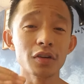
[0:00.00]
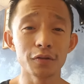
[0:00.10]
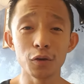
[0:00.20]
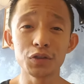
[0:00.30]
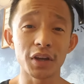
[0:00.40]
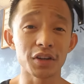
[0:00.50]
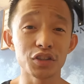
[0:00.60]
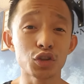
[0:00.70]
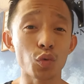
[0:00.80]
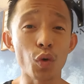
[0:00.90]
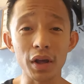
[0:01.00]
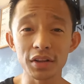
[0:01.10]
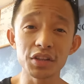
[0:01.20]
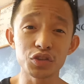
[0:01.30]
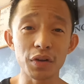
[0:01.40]
foods that are
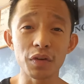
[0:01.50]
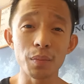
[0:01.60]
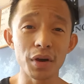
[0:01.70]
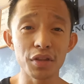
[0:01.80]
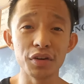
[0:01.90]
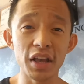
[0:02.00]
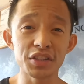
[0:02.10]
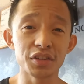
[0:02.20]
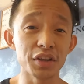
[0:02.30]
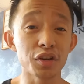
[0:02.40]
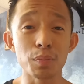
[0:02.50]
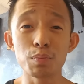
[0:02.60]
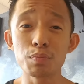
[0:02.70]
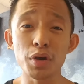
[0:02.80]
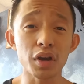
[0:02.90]
directly straight from Mother Nature that you can
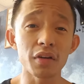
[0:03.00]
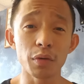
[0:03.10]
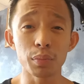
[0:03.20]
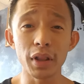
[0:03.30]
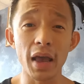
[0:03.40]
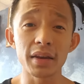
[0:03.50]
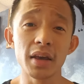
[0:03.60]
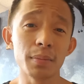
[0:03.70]
pick off a plant,